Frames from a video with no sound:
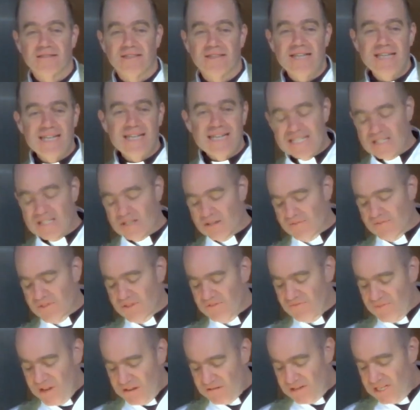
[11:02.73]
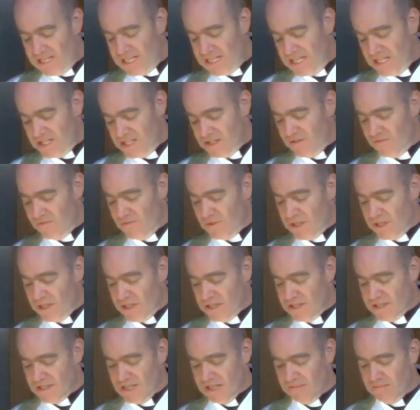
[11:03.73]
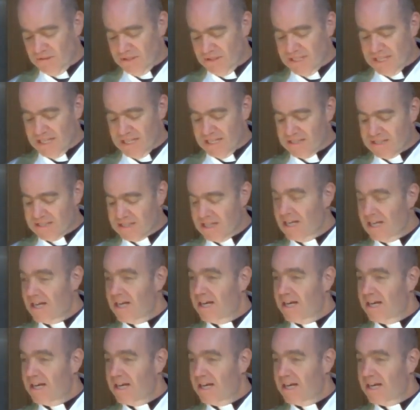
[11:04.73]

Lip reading: It is of the very nature of what a disciple does,